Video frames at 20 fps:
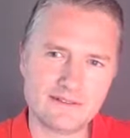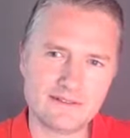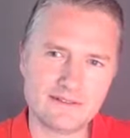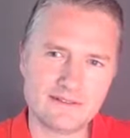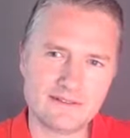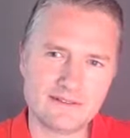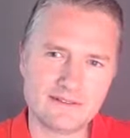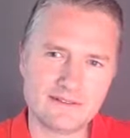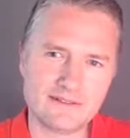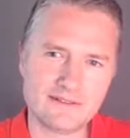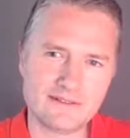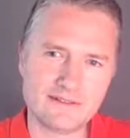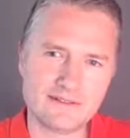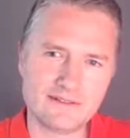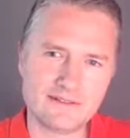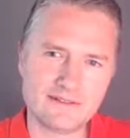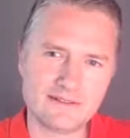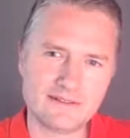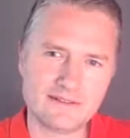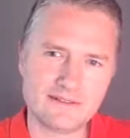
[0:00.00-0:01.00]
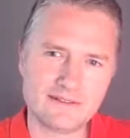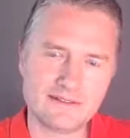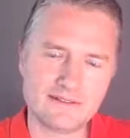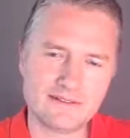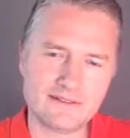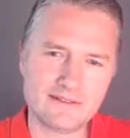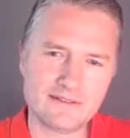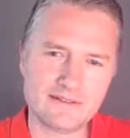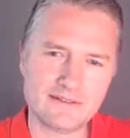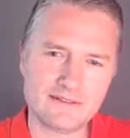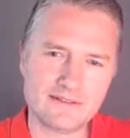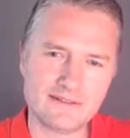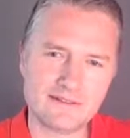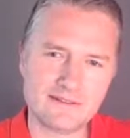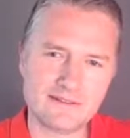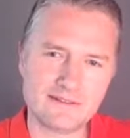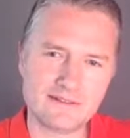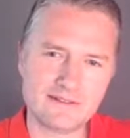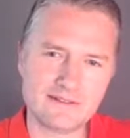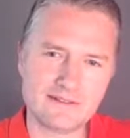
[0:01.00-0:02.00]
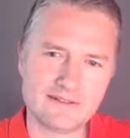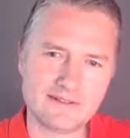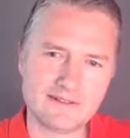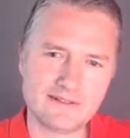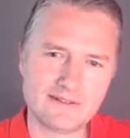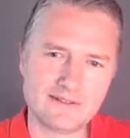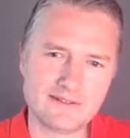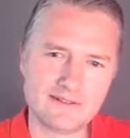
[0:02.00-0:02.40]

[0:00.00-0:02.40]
(not speaking)